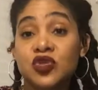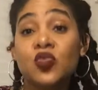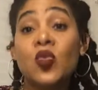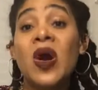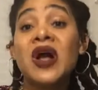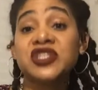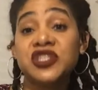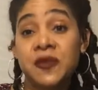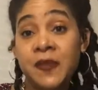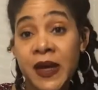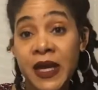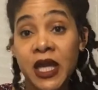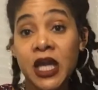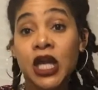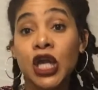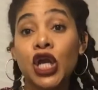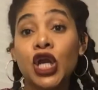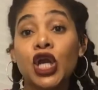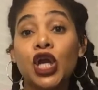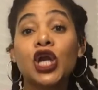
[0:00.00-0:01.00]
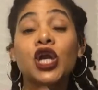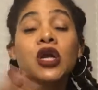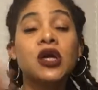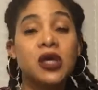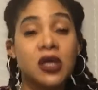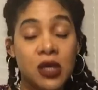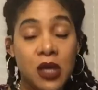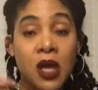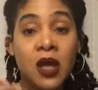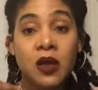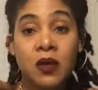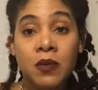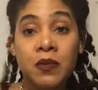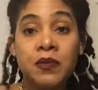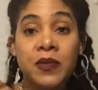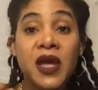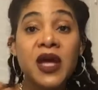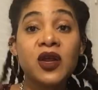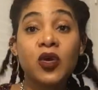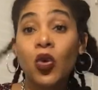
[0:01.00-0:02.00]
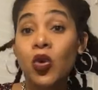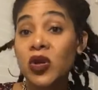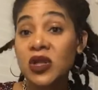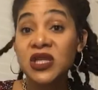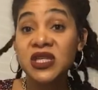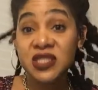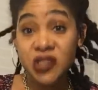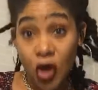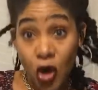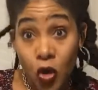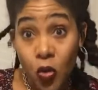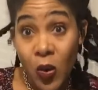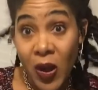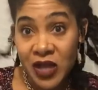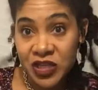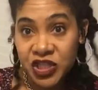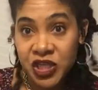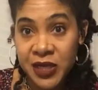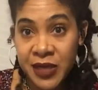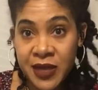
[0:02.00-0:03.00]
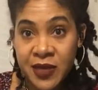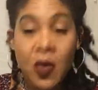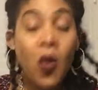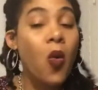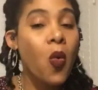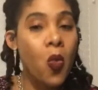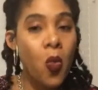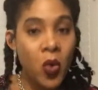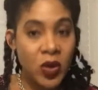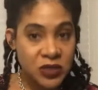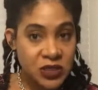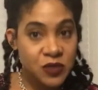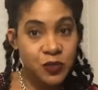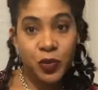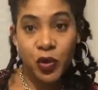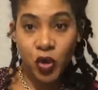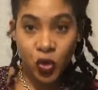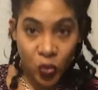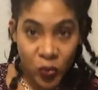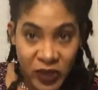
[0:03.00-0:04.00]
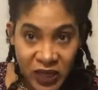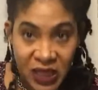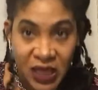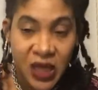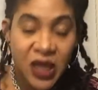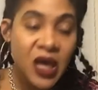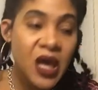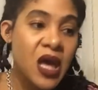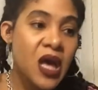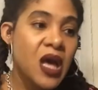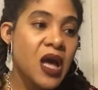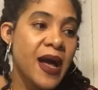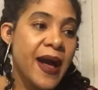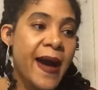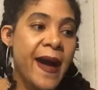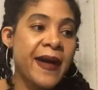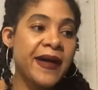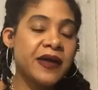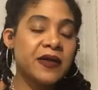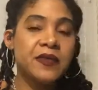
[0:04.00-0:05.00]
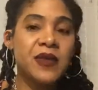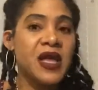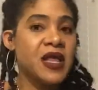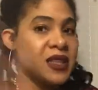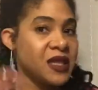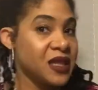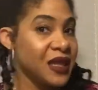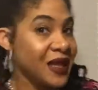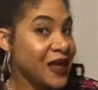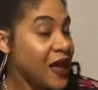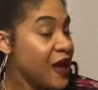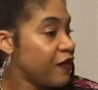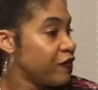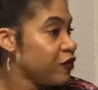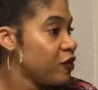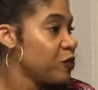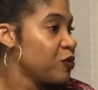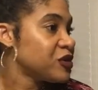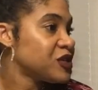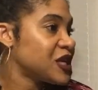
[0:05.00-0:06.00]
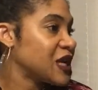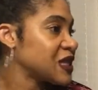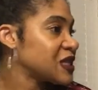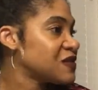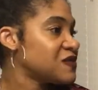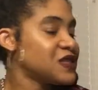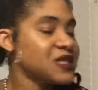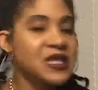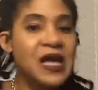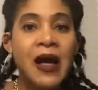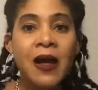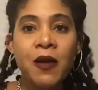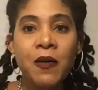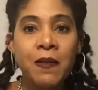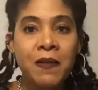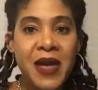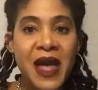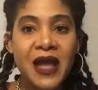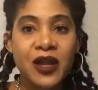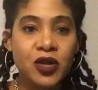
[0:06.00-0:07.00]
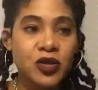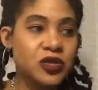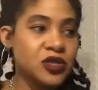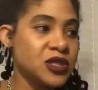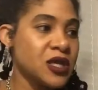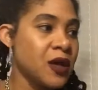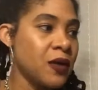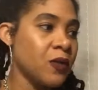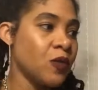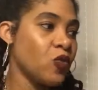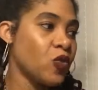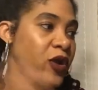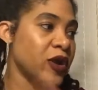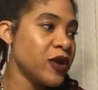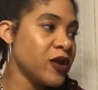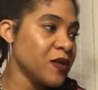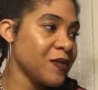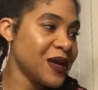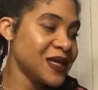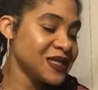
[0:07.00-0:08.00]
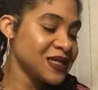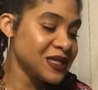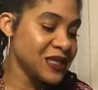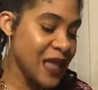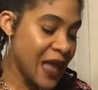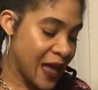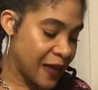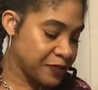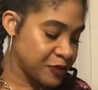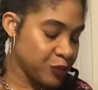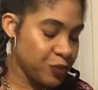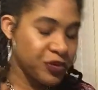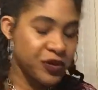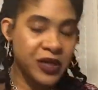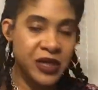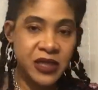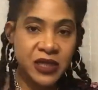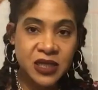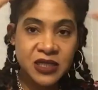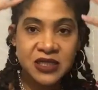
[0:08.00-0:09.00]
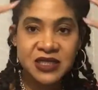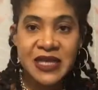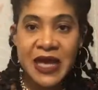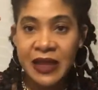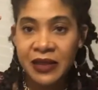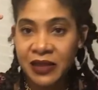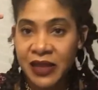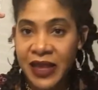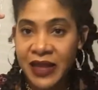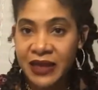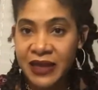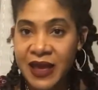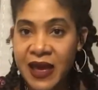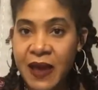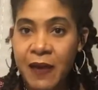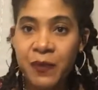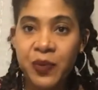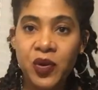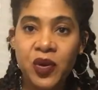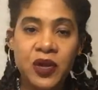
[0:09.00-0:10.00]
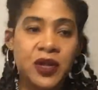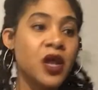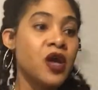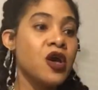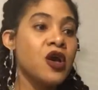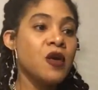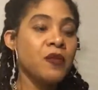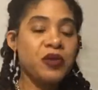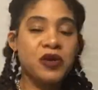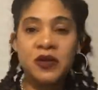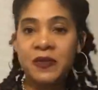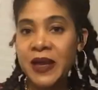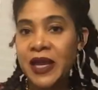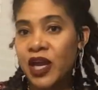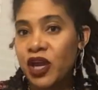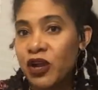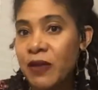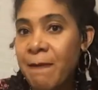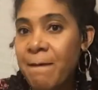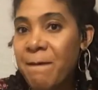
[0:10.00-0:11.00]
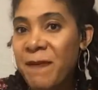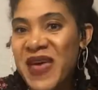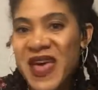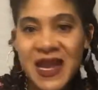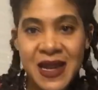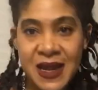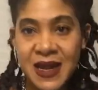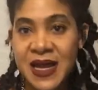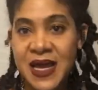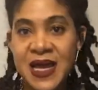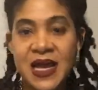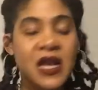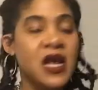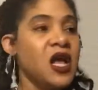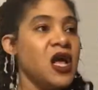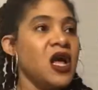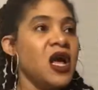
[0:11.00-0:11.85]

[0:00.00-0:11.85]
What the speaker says: Washing my hair, or at least co-washing it once per week. And like, every protective style matters. Wearing my slaps, putting the satin lined cap on, putting my hair to bed at night.